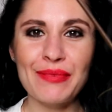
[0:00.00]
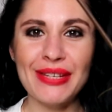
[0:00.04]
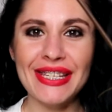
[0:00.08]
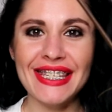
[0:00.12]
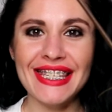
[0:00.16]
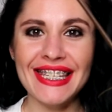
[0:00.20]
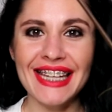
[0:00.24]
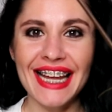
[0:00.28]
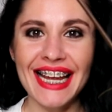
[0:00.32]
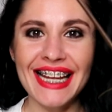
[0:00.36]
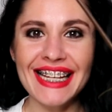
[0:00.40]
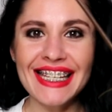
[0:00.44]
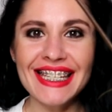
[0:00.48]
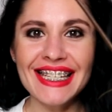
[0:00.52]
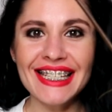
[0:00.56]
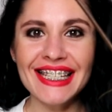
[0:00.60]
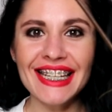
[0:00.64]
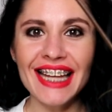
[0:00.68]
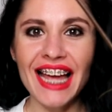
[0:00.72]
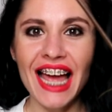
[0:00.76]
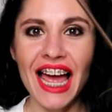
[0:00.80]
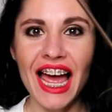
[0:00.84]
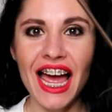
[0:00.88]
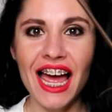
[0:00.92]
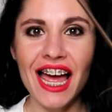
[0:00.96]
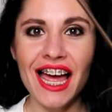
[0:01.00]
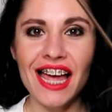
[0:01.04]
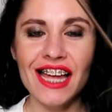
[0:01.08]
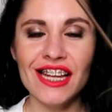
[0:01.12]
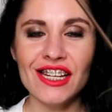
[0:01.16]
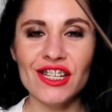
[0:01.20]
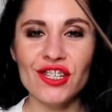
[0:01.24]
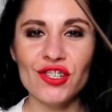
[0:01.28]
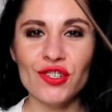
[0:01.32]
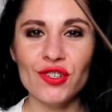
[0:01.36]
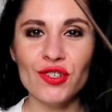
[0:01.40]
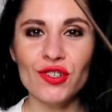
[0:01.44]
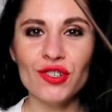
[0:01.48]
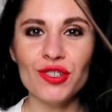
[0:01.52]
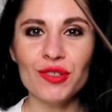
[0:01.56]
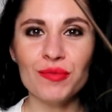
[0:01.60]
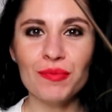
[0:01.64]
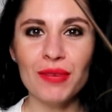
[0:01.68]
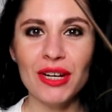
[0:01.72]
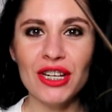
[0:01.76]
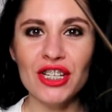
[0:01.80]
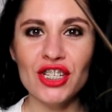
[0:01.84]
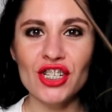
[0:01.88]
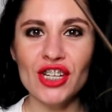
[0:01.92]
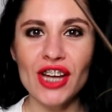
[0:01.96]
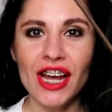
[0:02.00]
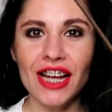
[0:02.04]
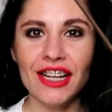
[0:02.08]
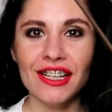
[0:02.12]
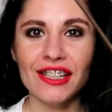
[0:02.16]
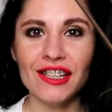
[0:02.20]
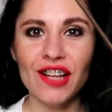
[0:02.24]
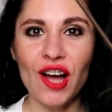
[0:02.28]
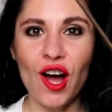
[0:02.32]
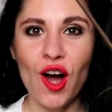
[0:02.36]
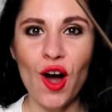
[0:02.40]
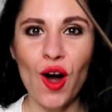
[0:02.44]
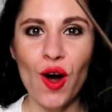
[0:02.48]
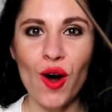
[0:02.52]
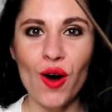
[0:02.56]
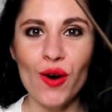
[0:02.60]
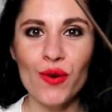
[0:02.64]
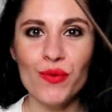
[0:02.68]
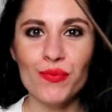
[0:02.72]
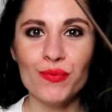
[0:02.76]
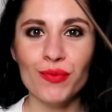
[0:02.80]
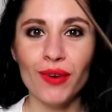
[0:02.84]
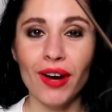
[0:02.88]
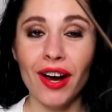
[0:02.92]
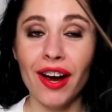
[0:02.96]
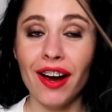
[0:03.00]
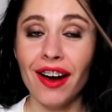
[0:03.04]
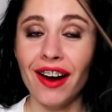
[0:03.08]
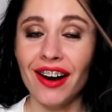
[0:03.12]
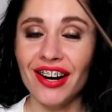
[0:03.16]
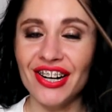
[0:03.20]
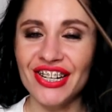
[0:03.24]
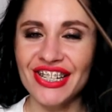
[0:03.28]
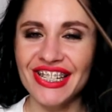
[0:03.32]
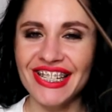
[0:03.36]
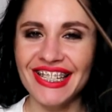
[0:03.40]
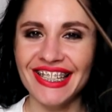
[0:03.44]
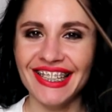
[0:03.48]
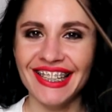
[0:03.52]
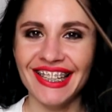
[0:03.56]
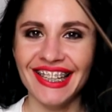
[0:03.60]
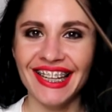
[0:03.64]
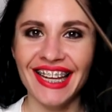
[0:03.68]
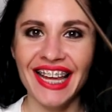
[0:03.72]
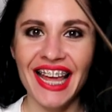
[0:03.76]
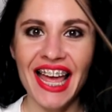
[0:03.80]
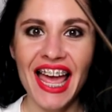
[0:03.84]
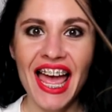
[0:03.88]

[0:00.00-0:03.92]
is Natalie and you're on my channel Home Gardening.